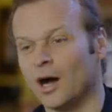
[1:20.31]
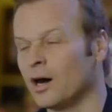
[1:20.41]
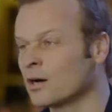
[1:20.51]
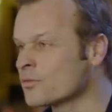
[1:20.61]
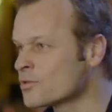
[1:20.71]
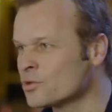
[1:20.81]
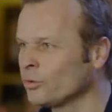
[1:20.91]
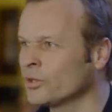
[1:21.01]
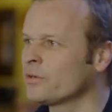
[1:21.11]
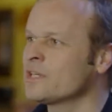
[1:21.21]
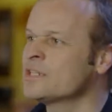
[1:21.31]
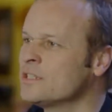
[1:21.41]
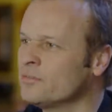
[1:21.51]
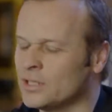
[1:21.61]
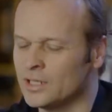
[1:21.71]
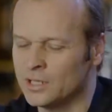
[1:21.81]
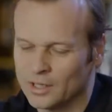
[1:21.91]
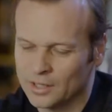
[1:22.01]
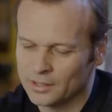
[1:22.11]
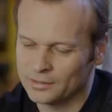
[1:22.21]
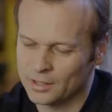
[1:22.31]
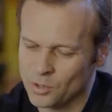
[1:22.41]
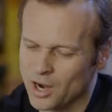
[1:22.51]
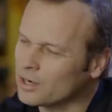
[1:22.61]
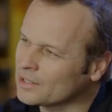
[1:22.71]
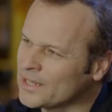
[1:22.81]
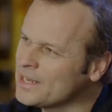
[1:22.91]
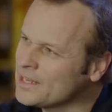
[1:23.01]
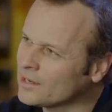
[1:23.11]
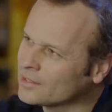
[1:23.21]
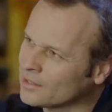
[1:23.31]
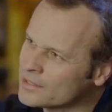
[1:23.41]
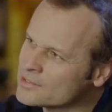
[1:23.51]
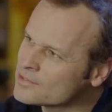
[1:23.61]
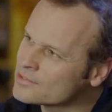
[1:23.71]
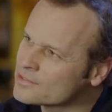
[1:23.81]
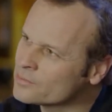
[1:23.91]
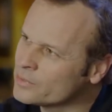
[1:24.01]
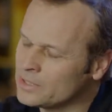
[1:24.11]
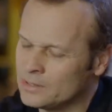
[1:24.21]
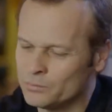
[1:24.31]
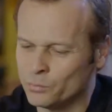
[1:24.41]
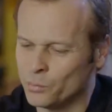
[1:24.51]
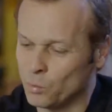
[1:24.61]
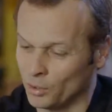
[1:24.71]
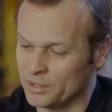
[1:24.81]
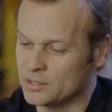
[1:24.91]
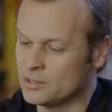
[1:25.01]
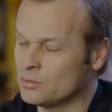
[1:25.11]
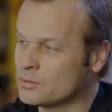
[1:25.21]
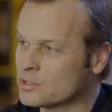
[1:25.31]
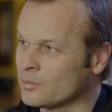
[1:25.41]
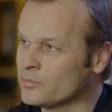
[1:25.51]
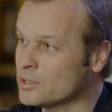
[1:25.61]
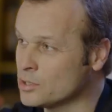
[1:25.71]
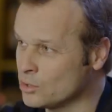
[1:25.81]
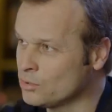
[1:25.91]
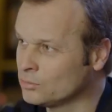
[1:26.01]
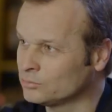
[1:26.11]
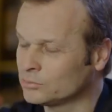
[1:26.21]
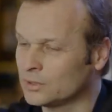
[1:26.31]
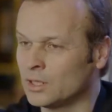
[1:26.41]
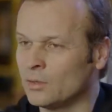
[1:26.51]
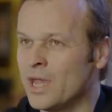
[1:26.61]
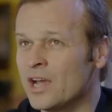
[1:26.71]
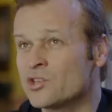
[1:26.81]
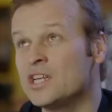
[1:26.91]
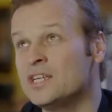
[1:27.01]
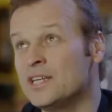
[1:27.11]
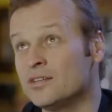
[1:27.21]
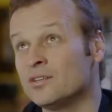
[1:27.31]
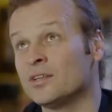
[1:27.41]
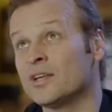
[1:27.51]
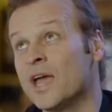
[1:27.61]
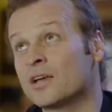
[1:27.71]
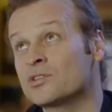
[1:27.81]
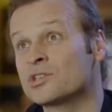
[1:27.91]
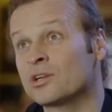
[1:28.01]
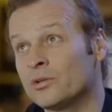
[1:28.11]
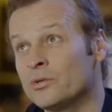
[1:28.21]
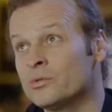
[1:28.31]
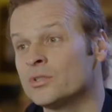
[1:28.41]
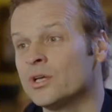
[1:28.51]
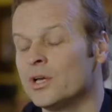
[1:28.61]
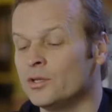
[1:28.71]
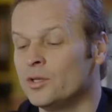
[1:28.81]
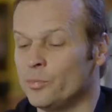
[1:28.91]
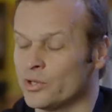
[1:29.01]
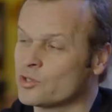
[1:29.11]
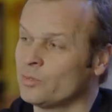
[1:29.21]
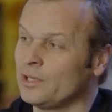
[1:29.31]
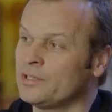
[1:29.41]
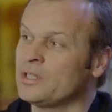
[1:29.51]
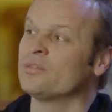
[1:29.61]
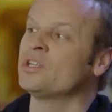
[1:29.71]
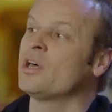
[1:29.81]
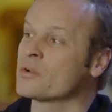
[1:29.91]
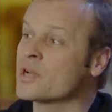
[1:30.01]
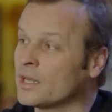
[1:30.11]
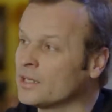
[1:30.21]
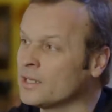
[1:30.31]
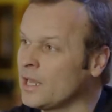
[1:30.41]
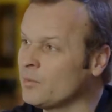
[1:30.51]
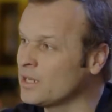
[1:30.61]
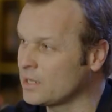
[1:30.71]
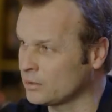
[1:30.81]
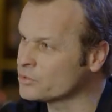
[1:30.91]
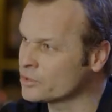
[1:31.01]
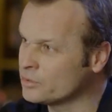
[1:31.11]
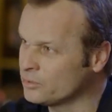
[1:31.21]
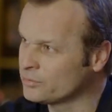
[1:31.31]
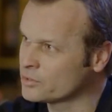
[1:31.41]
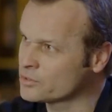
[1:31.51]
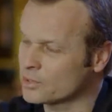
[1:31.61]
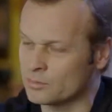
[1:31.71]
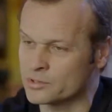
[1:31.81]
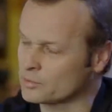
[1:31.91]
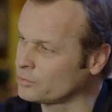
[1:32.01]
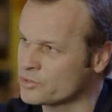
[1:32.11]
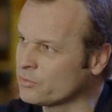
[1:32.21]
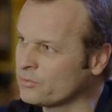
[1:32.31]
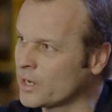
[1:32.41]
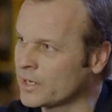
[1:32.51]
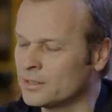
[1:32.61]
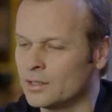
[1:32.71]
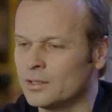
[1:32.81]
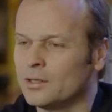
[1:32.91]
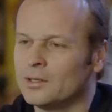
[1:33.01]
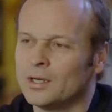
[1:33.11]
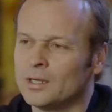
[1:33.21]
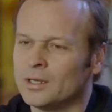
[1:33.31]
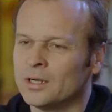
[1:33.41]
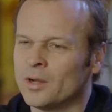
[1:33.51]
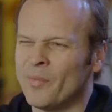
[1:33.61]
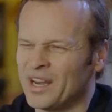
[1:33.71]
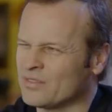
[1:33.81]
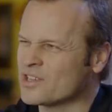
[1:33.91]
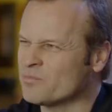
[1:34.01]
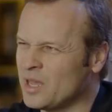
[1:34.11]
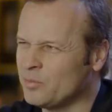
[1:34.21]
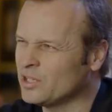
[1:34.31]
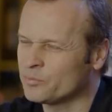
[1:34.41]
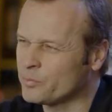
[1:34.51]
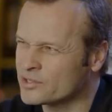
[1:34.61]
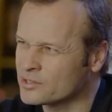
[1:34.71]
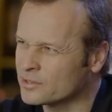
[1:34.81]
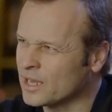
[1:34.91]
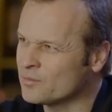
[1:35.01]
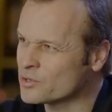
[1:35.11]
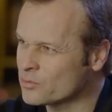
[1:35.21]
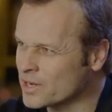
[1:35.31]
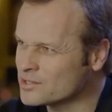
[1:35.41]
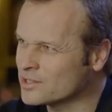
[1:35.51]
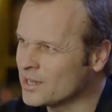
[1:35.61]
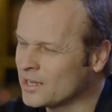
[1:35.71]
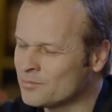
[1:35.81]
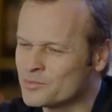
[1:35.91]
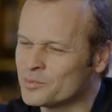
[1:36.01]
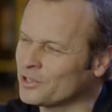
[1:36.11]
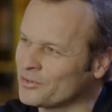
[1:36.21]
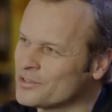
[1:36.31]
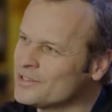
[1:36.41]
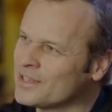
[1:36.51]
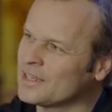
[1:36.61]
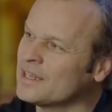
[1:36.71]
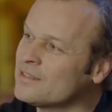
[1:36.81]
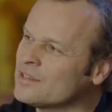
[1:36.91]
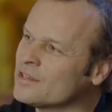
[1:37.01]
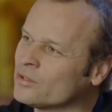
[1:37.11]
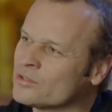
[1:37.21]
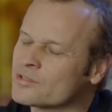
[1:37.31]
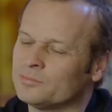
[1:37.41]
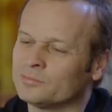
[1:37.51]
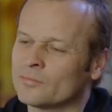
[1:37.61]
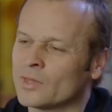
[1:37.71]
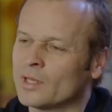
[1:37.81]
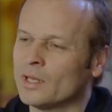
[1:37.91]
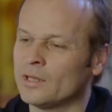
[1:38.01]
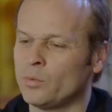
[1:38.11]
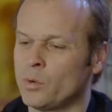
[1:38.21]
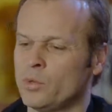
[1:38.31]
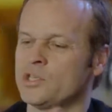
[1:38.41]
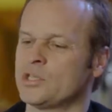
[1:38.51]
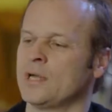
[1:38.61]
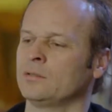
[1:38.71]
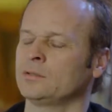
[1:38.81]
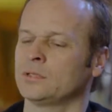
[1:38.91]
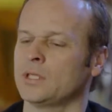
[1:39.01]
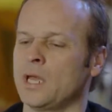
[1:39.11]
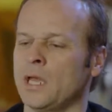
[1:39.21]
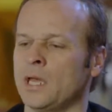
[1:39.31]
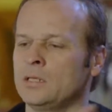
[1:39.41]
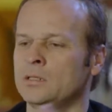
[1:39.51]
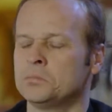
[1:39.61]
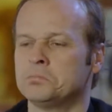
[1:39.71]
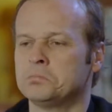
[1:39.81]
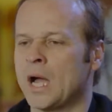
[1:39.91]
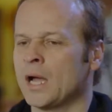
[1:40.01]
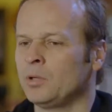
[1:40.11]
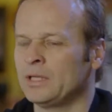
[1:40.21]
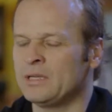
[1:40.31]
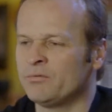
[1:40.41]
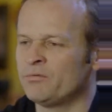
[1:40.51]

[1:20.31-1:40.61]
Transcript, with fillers: harvest all the creativity. Mm. There were hardly any guidelines, so we, we wanted to do something new. Uh, we actually did not exclude the possibility of another kind of game in the Killzone universe. That was also fine. Mm -hmm. uh, I might have said maybe not puzzle games or racing games, but other than that, anything goes. And then we reached out, and I believe